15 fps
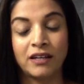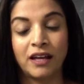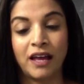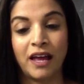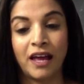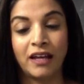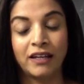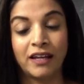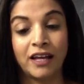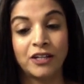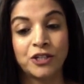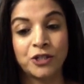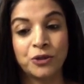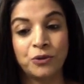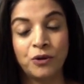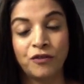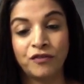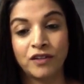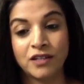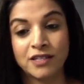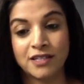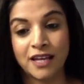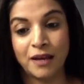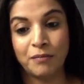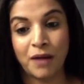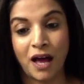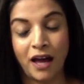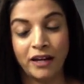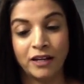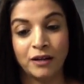and get two of the same
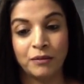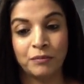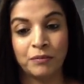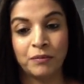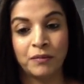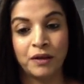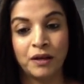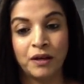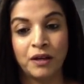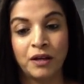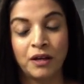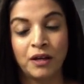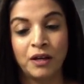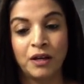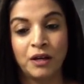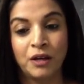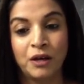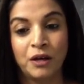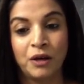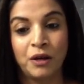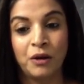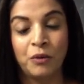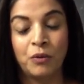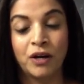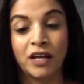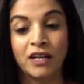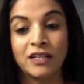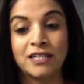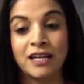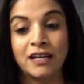item. We're going to
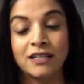take a